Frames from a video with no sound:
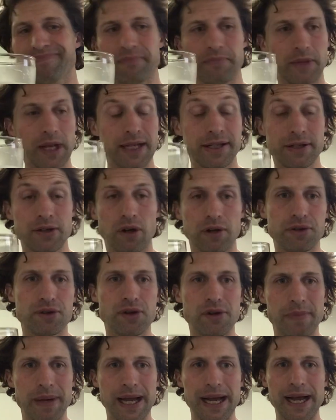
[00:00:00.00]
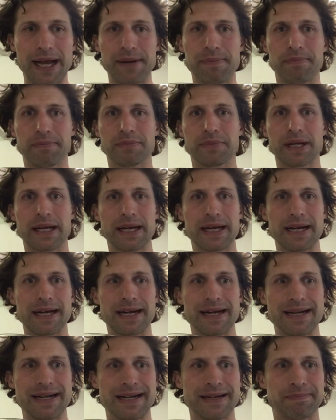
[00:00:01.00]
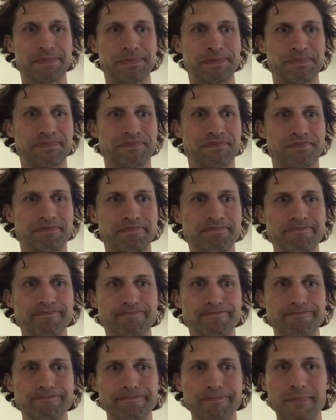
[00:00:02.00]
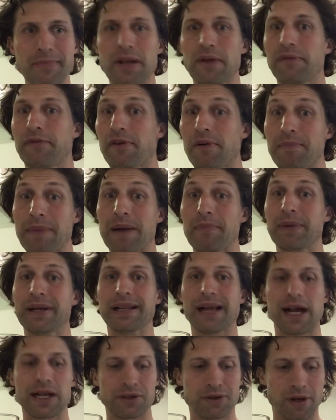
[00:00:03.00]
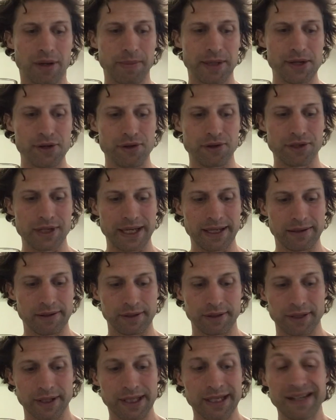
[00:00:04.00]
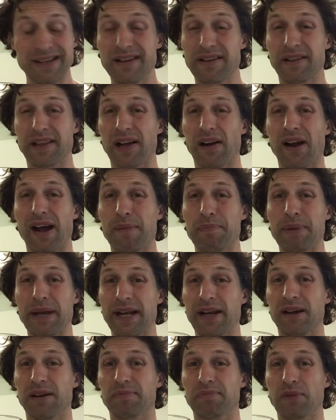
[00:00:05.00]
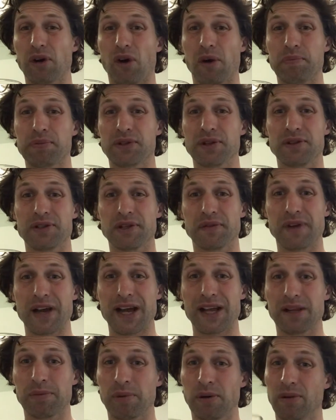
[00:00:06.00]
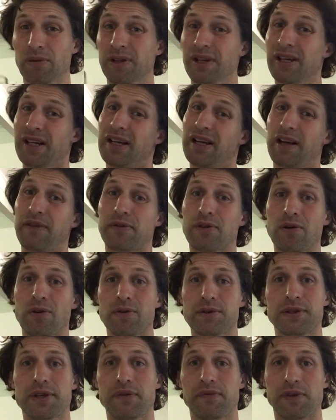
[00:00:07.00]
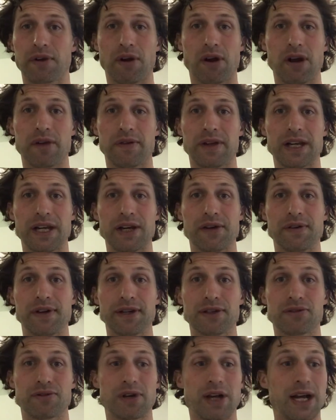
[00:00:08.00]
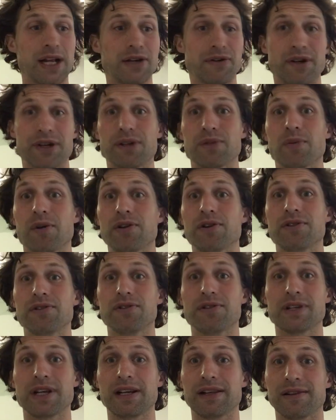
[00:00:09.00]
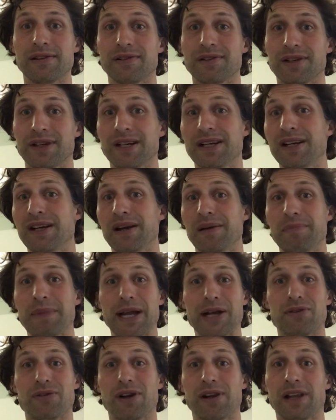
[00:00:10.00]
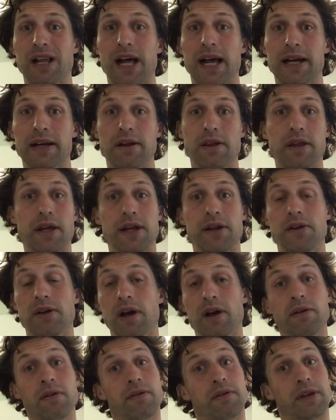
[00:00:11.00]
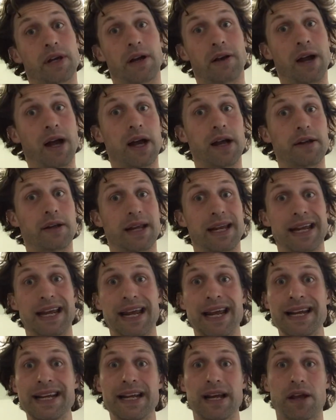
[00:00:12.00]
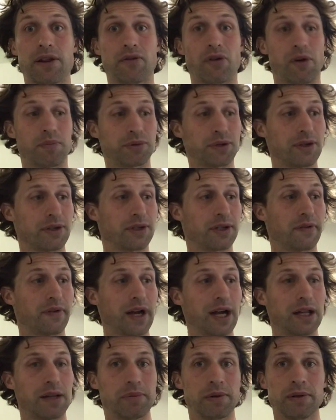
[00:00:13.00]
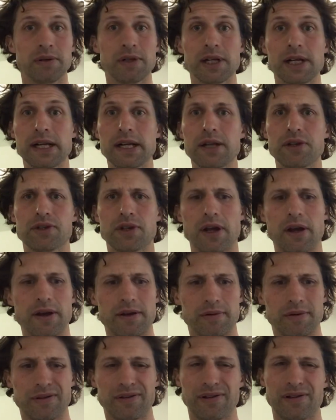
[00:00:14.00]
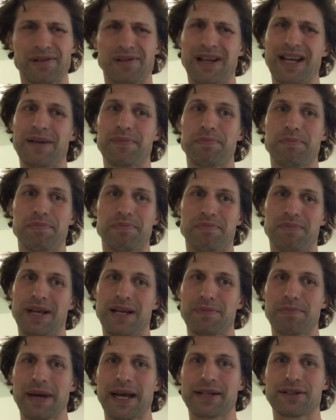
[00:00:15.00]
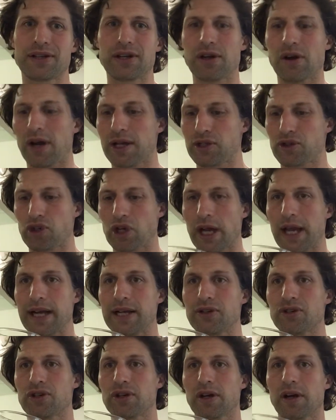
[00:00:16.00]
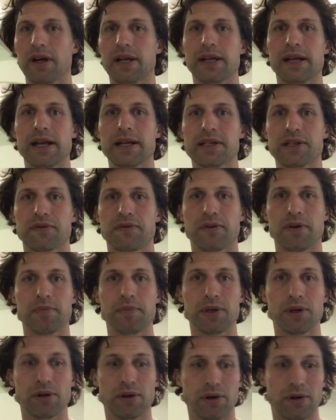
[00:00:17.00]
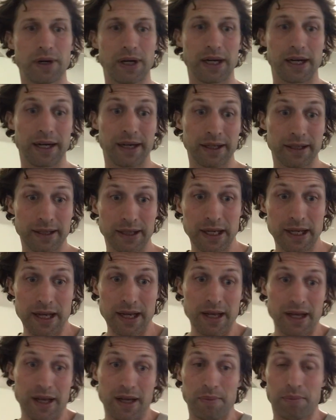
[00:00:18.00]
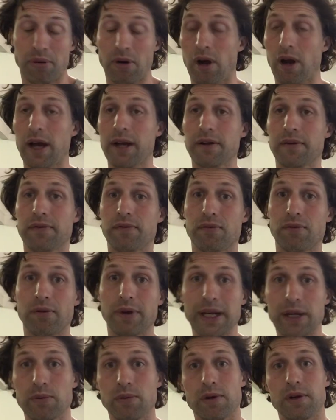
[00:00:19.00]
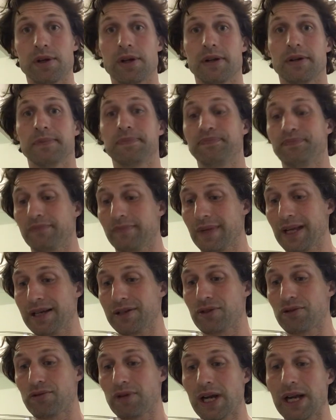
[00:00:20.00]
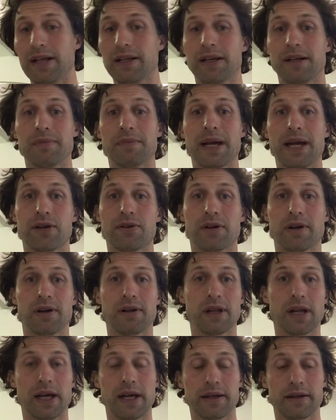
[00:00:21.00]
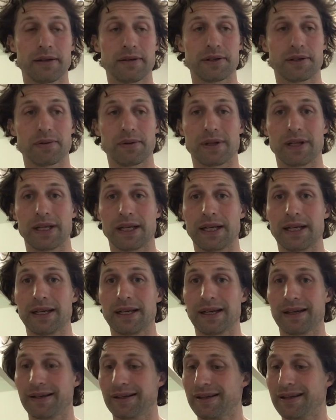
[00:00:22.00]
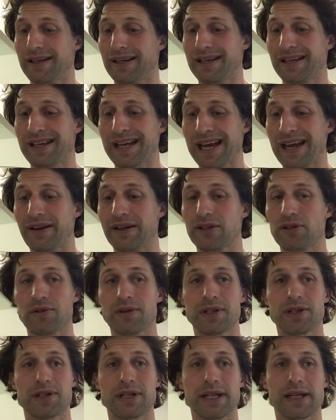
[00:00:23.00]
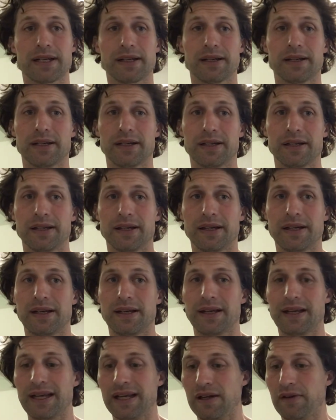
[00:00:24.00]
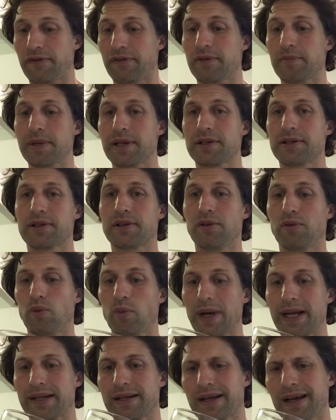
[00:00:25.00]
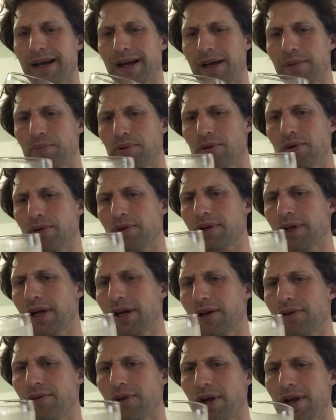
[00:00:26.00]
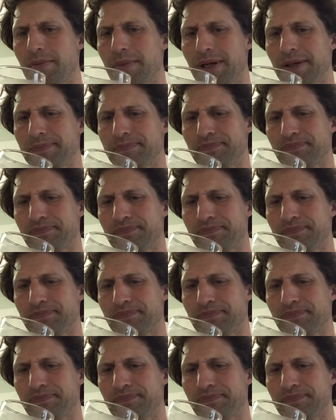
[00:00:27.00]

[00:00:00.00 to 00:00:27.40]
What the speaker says: it's not too bad. From memory, last time in New Zealand, there are better options available. Of course, if you're over here in Australia and you want a New Zealand macro lager, then no, there aren't any other options available. So it makes a nice change, I guess, from your pride of Ringwood Australian macro lagers with the characteristic, infamous wet cardboard aroma.